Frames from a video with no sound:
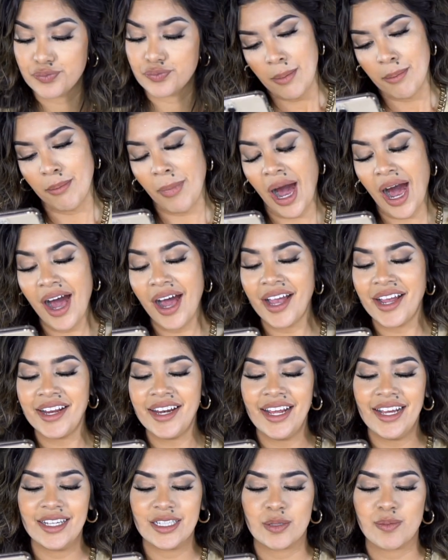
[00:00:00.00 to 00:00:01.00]
Mine
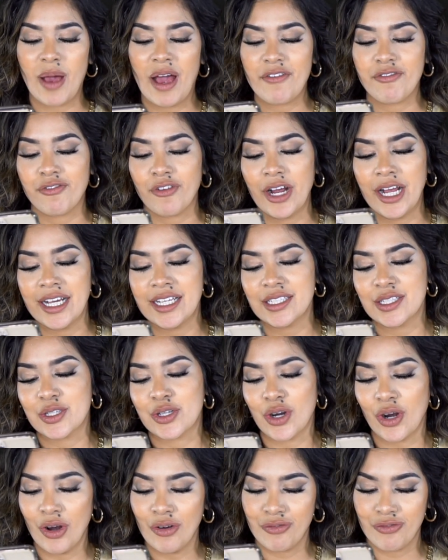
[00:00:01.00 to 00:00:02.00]
is my friend's
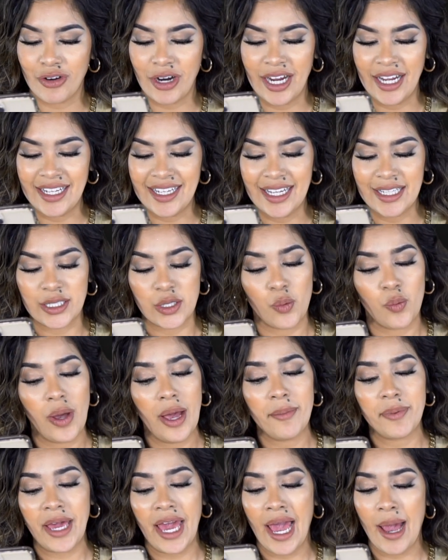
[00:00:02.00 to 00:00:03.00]
girlfriend is a
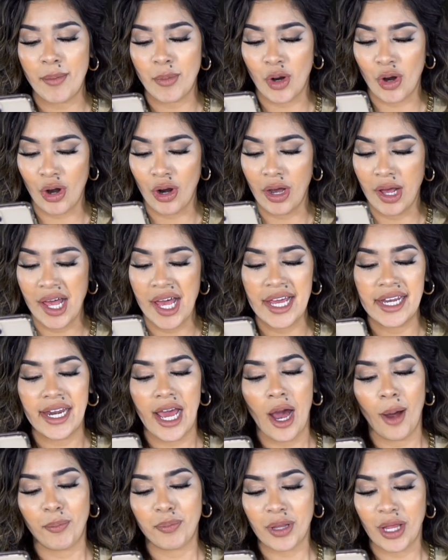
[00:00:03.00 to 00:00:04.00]
webcam girl and
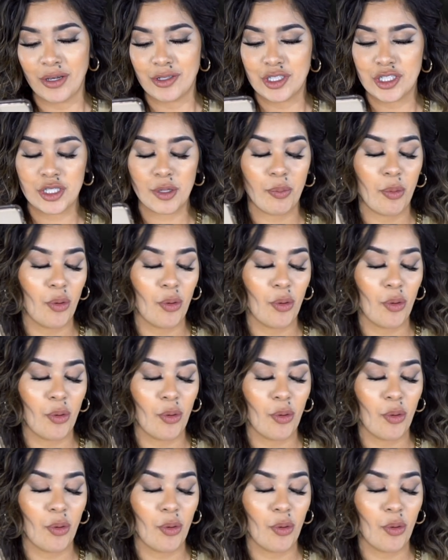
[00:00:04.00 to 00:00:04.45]
uploads to